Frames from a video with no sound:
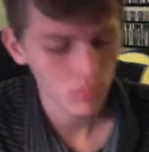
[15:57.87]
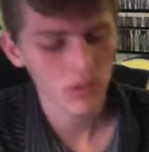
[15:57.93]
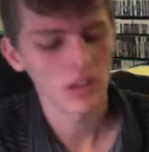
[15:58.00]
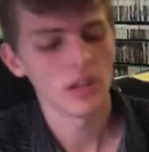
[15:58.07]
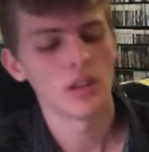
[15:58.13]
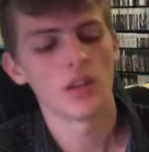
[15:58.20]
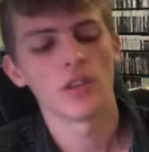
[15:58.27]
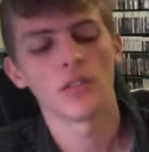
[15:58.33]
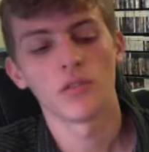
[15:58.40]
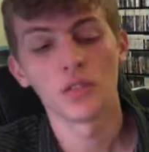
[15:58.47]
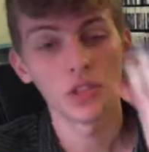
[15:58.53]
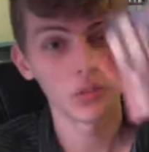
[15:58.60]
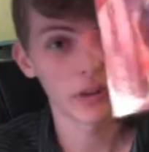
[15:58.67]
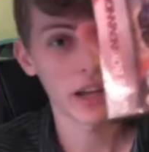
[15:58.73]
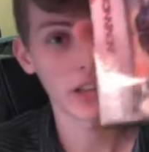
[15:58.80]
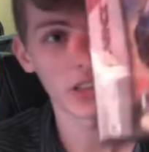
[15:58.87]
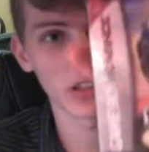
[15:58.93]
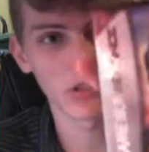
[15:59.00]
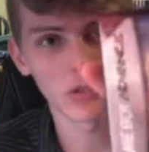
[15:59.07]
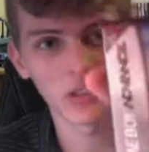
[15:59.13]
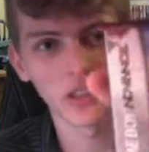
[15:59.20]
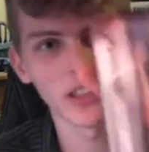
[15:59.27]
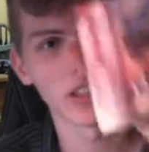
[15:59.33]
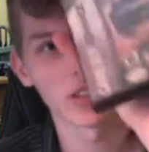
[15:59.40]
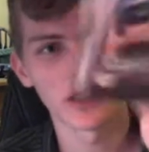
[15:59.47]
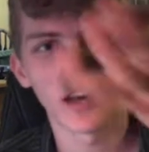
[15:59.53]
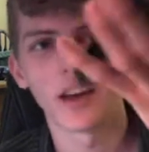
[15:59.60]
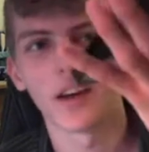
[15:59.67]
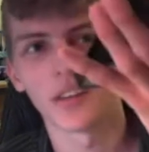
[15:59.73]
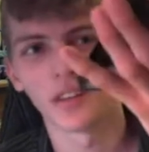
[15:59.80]
is V-Rally 3. Here's
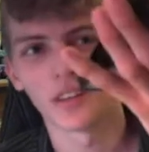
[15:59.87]
that other